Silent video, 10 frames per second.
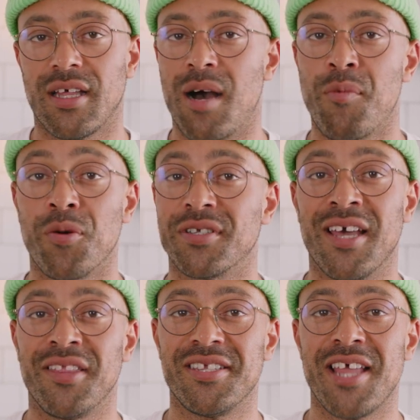I'm always
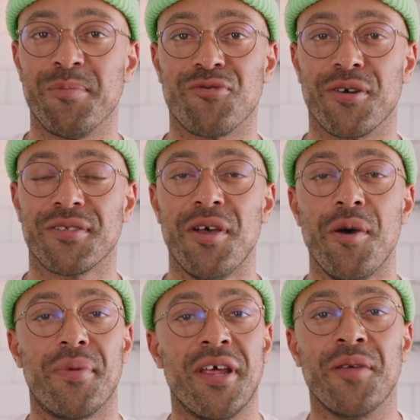getting these names wrong.
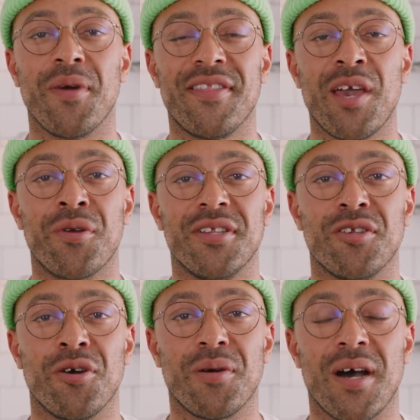But anyway, they wanted to
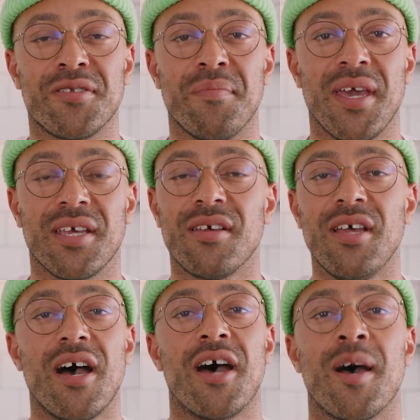know how to make
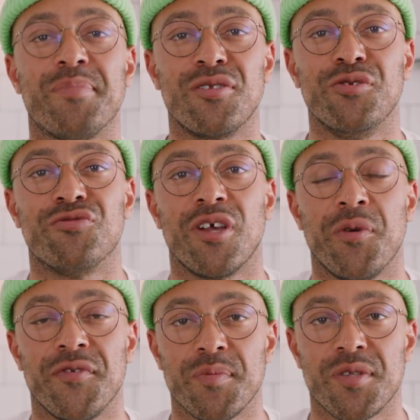an Absolut drink
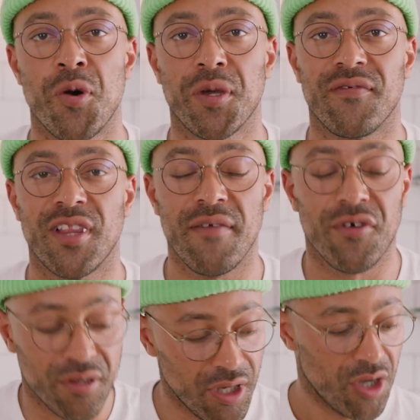with some smoky
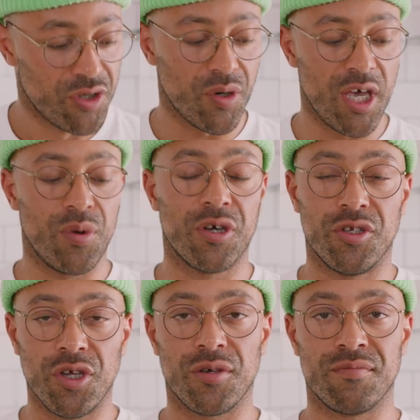flavor. So here we're gonna
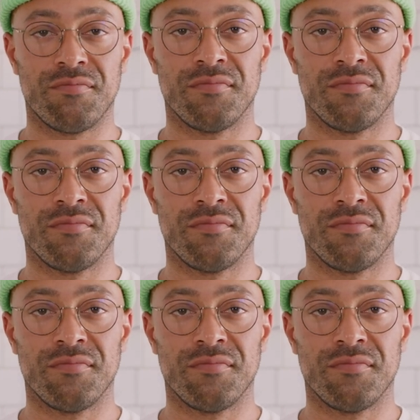do